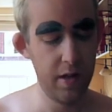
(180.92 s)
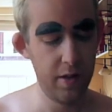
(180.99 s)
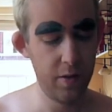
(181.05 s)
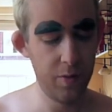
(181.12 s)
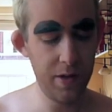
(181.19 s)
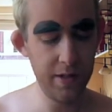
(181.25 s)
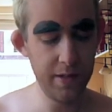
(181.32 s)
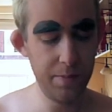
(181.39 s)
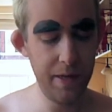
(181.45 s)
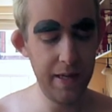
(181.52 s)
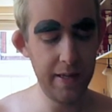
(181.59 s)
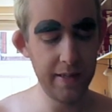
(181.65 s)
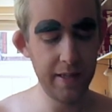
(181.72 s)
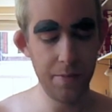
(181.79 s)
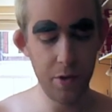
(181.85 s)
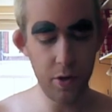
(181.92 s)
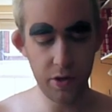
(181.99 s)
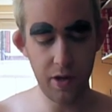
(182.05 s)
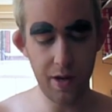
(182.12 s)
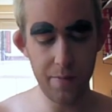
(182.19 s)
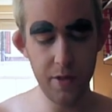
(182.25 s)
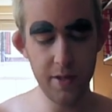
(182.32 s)
the world's media is going to be on
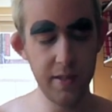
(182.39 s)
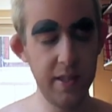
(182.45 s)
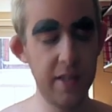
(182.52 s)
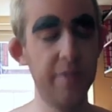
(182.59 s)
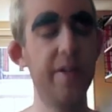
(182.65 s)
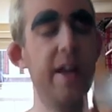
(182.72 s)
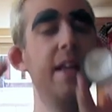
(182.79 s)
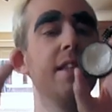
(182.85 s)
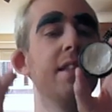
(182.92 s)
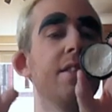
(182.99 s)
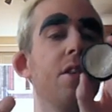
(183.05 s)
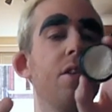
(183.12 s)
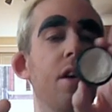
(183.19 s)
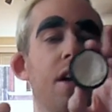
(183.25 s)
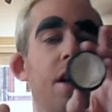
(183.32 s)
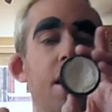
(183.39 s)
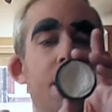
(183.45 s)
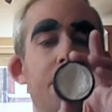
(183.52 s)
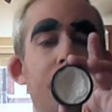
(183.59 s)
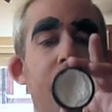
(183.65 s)
you. I'm using this Face Stockholm